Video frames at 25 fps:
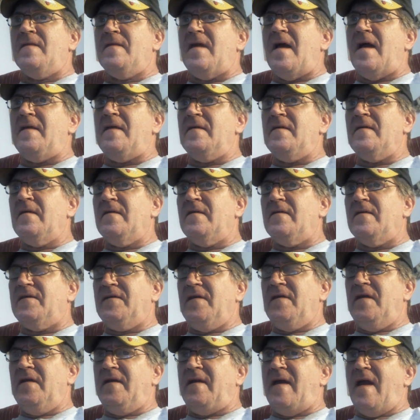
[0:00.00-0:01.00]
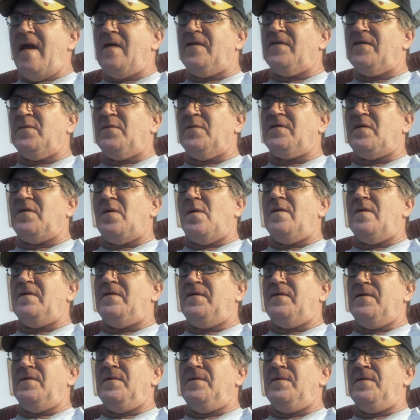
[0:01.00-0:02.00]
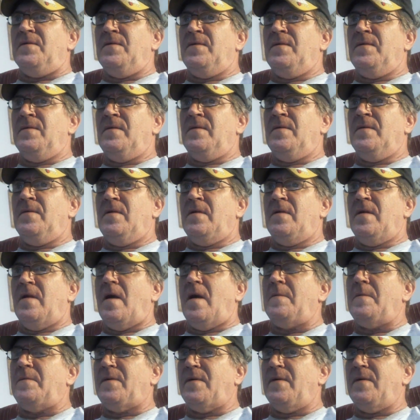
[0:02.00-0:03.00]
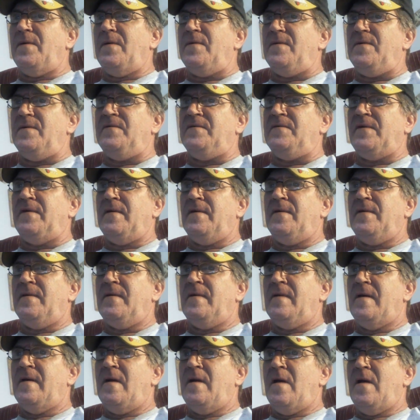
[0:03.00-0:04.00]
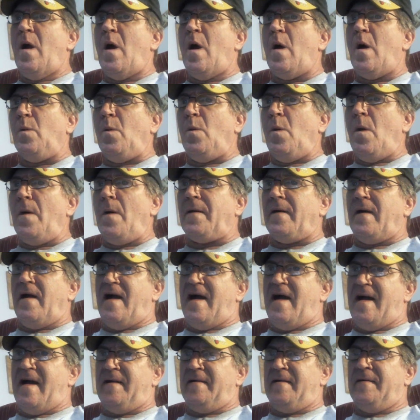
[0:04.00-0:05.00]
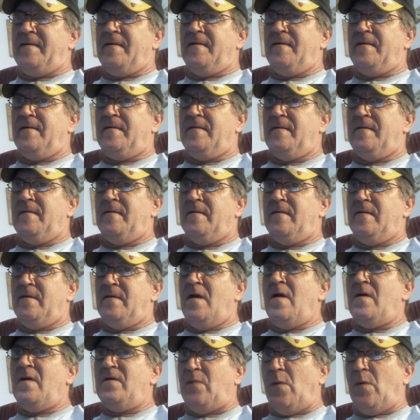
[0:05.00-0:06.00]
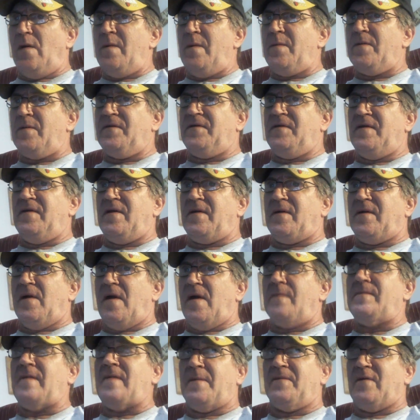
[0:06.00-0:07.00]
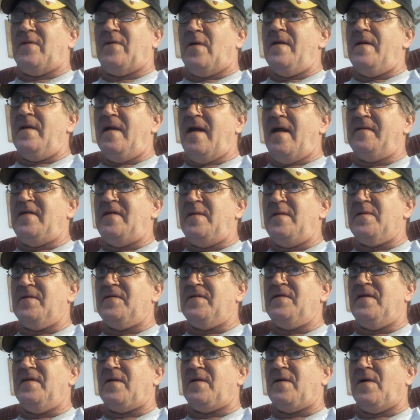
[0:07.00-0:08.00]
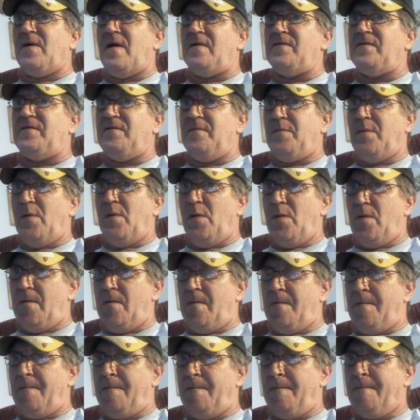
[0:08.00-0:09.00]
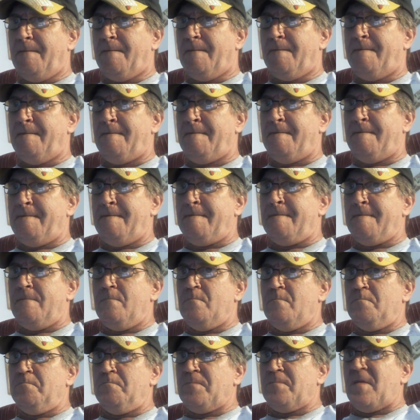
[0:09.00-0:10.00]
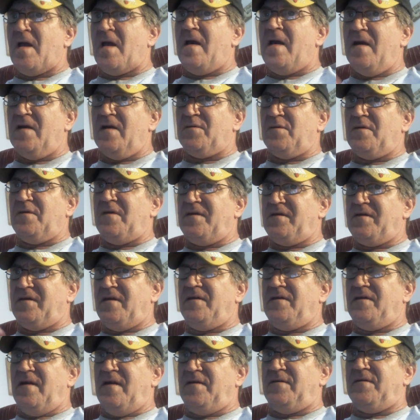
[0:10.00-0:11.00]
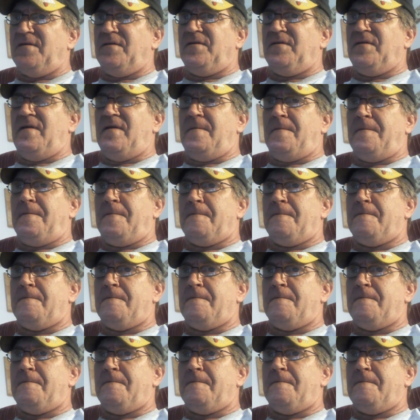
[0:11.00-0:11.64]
that the city council was going to approve a water hike, 20% across, no, I'm sorry, 19% across the board. Here's where this gets interesting.